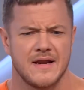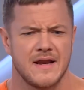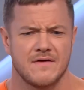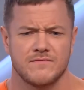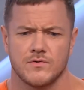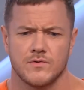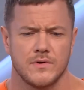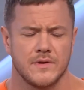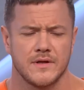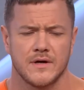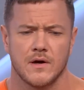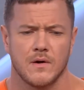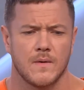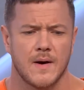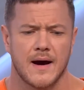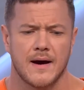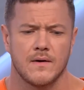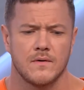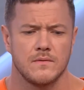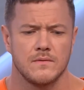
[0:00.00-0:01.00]
I never really go
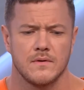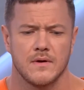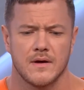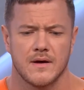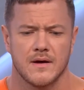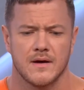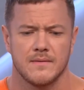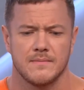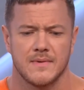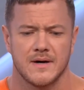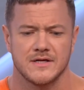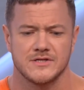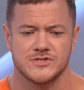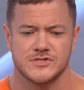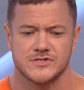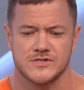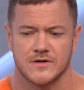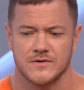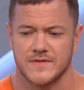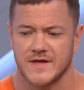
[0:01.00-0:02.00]
out uh,
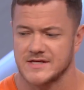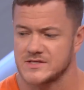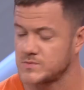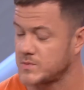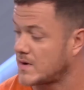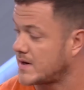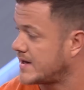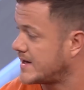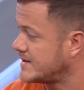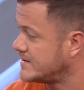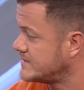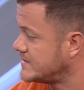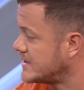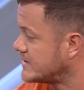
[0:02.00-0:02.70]
much, so that's why